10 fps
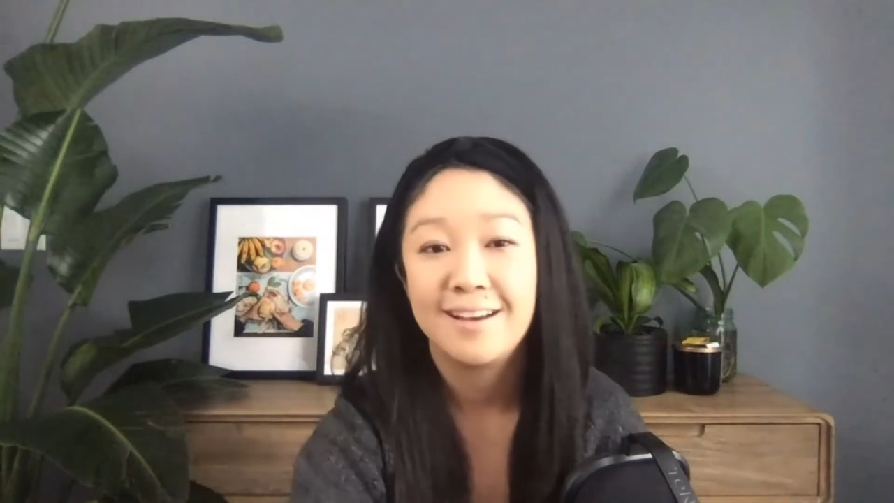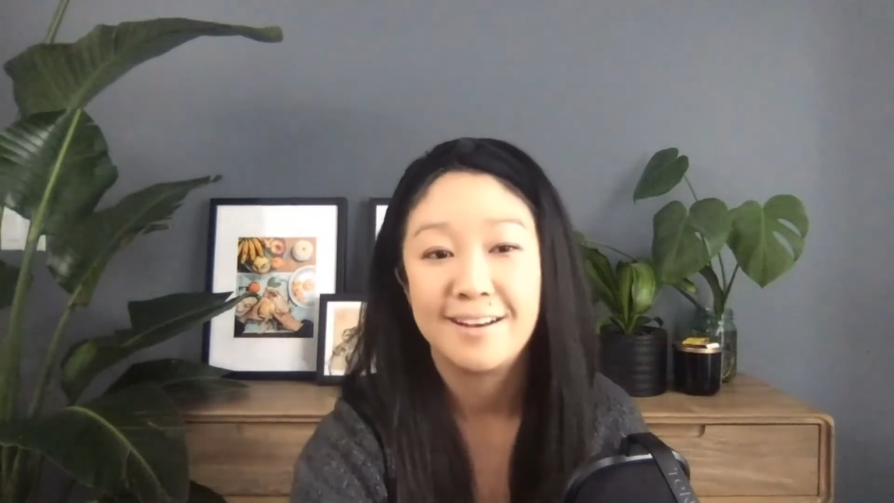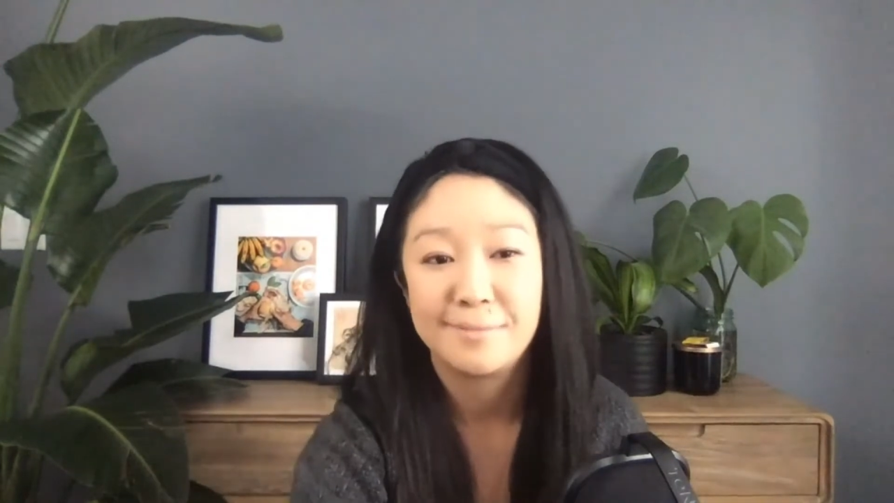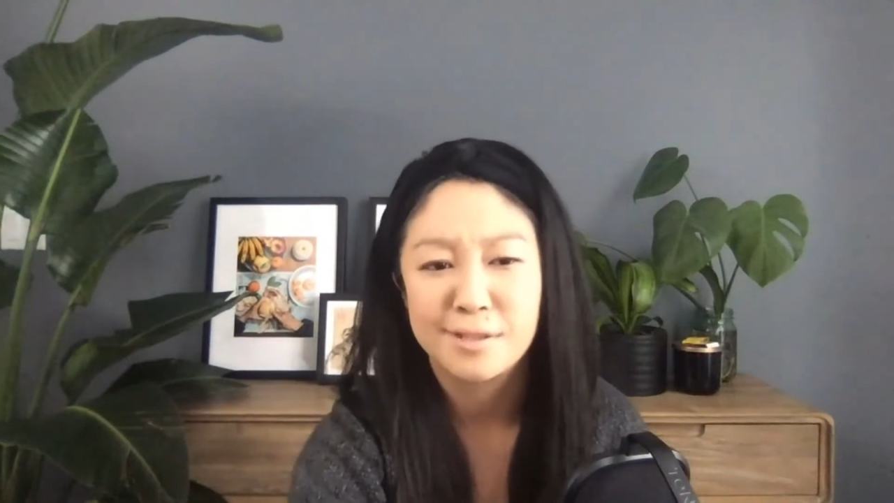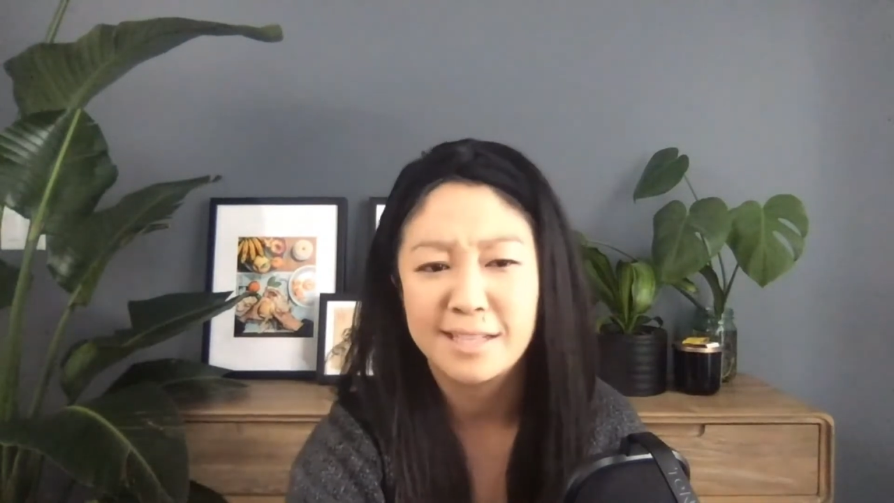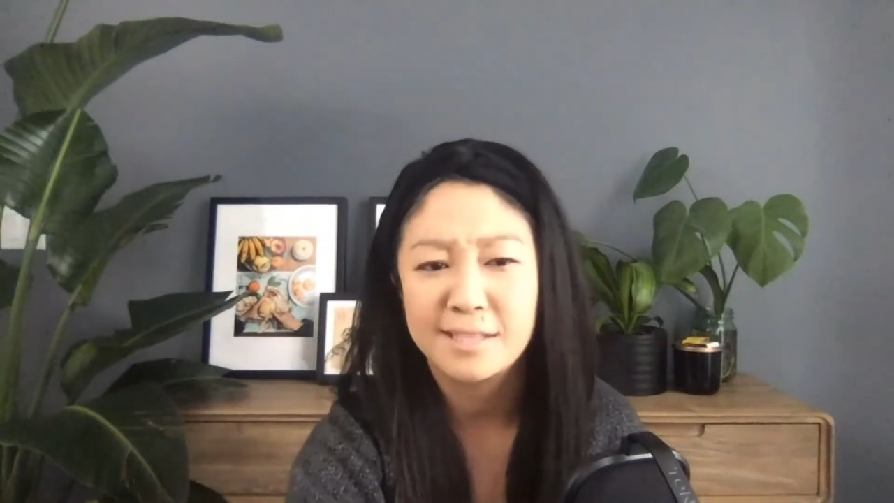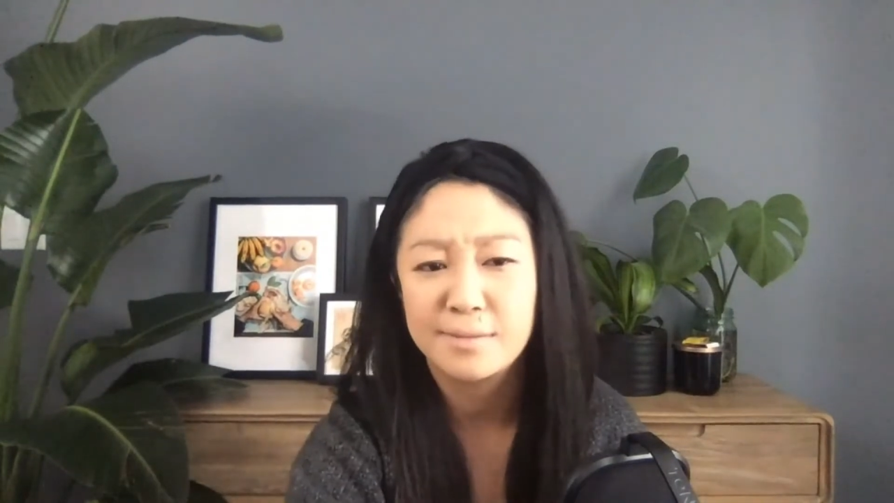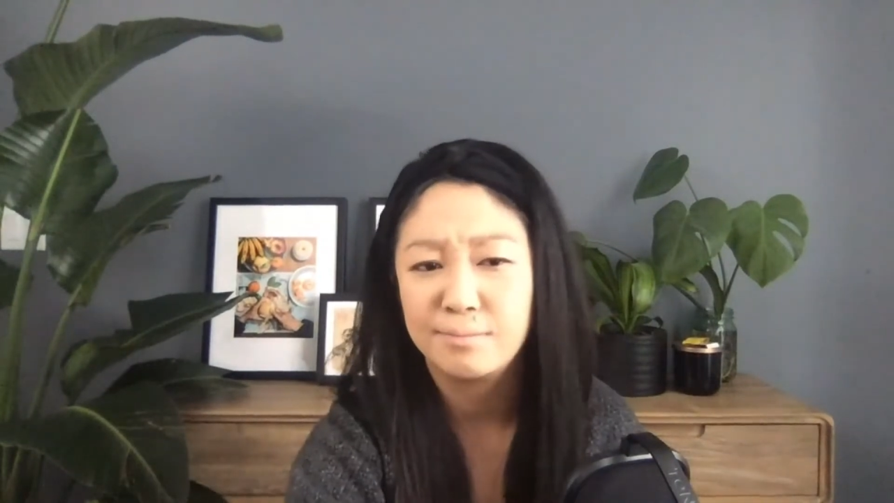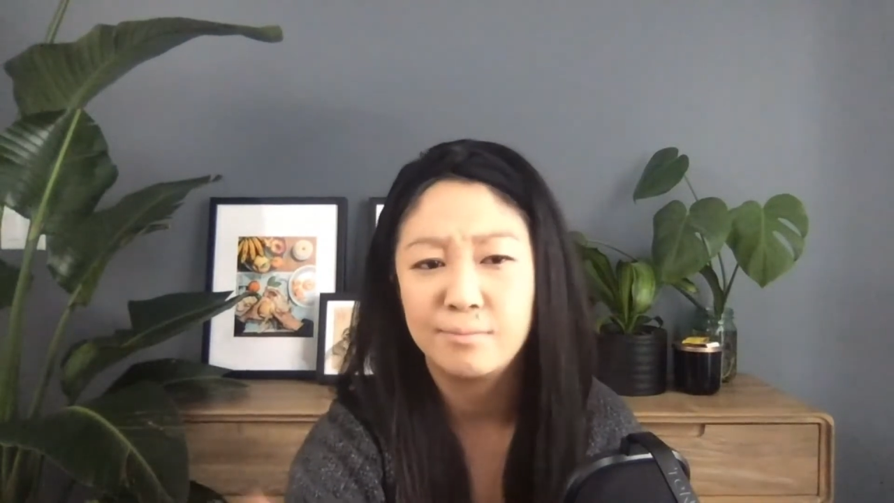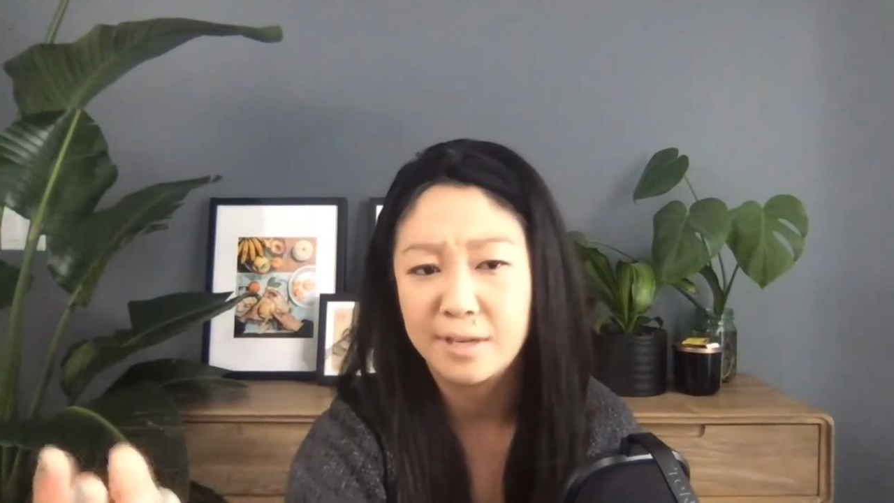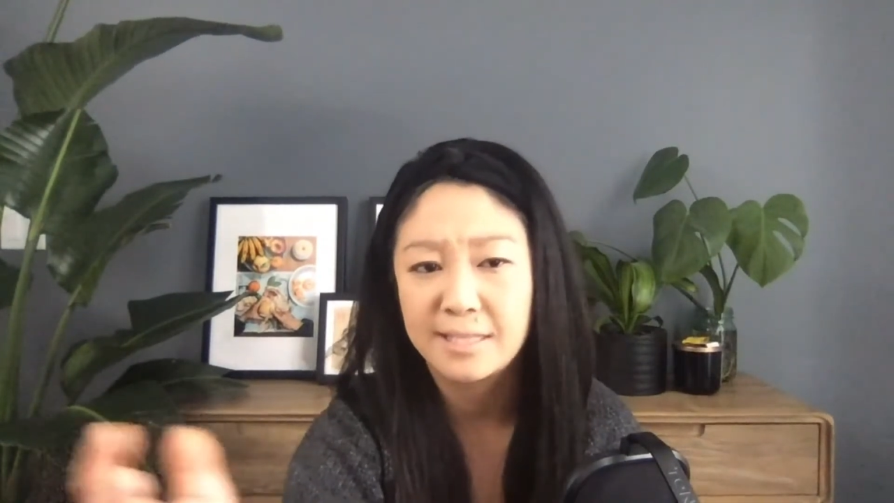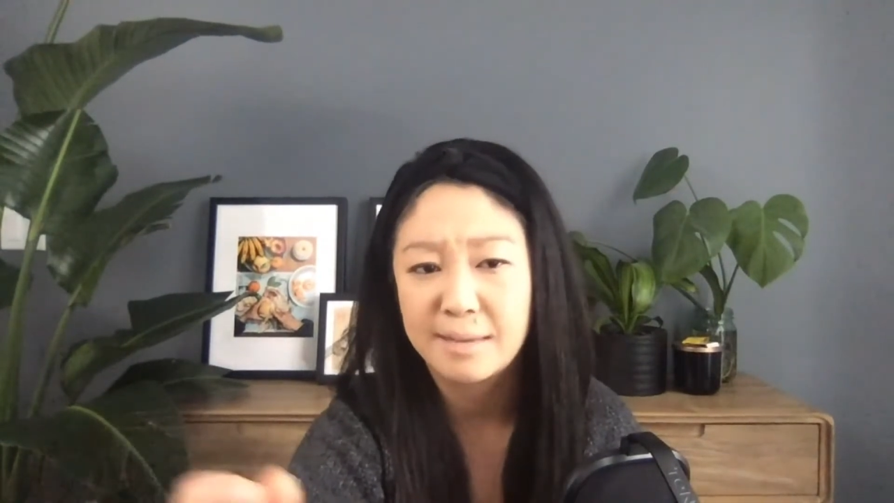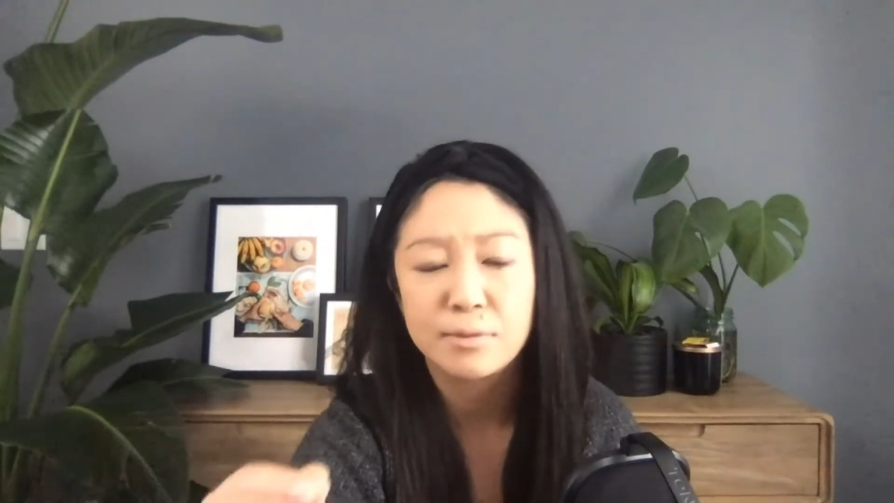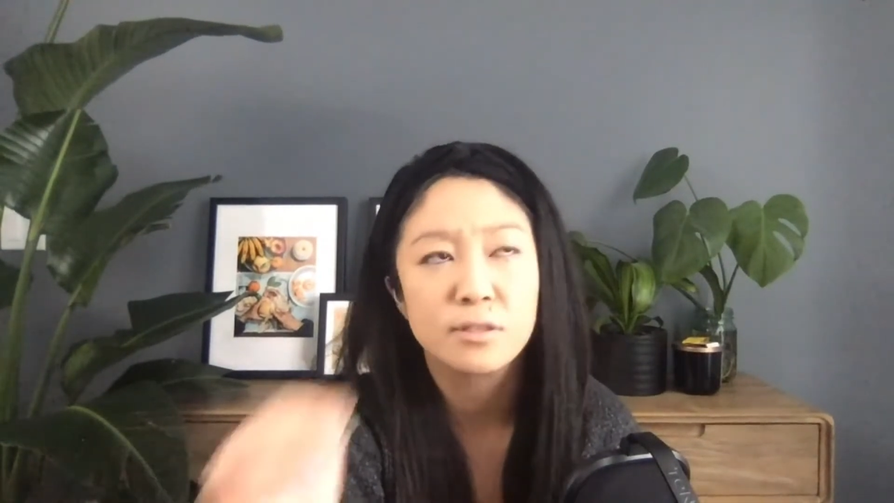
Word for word: Um, so that's one example.